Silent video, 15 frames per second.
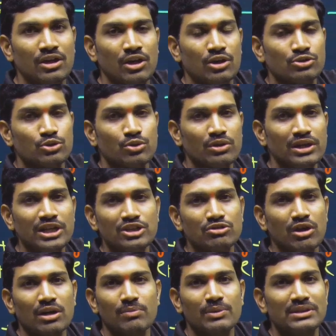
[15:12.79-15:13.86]
Sugar is
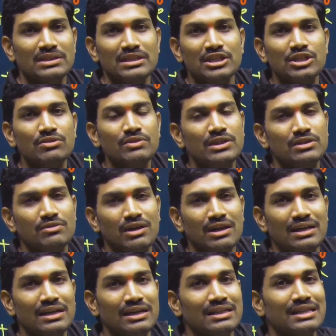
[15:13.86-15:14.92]
not present
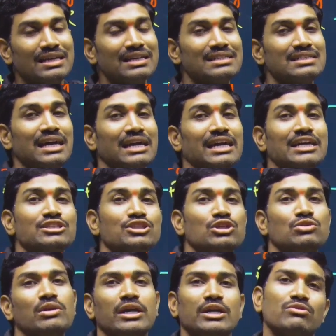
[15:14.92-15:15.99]
individually, that is attached to
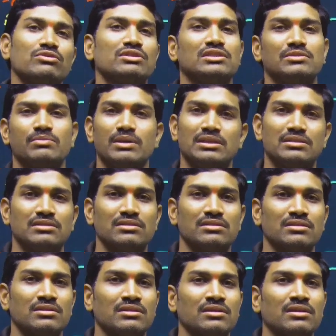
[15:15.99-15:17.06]
nitrogenous base.
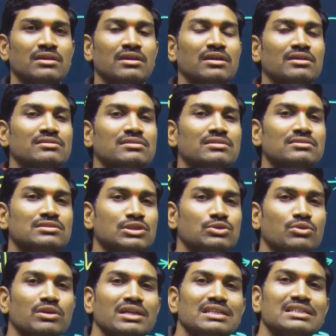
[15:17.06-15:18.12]
Since
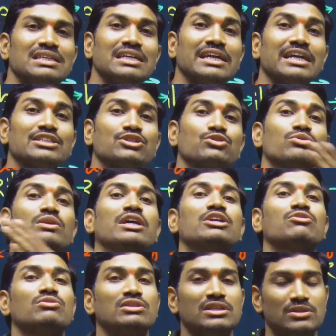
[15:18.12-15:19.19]
sugar is attached to
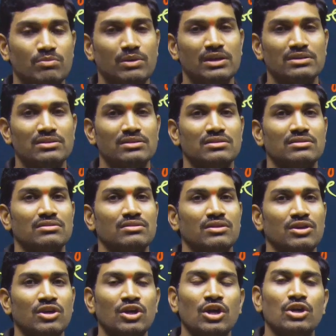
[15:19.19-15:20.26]
nitrogenous base,
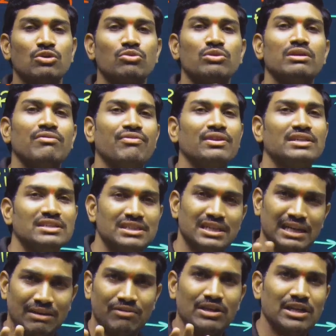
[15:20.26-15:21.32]
to differentiate,
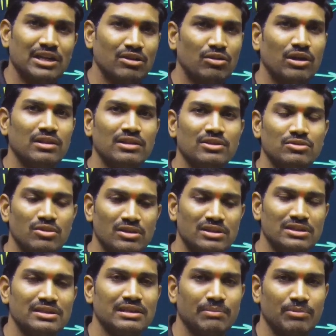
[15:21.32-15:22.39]
I will tell you all these
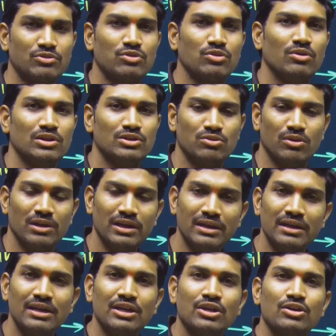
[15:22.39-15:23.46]
logics slowly.
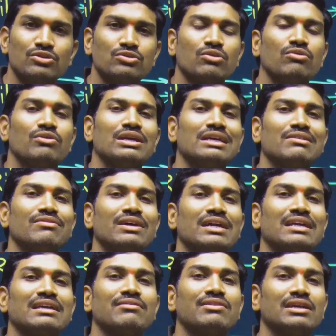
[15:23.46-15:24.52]
So here we are
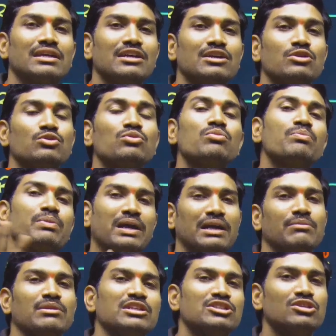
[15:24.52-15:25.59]
giving 2'
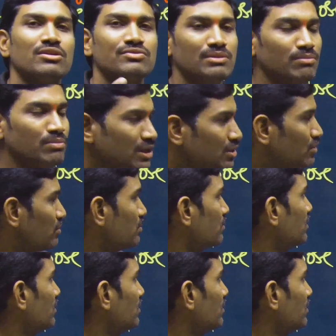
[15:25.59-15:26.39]
instead of simply 2.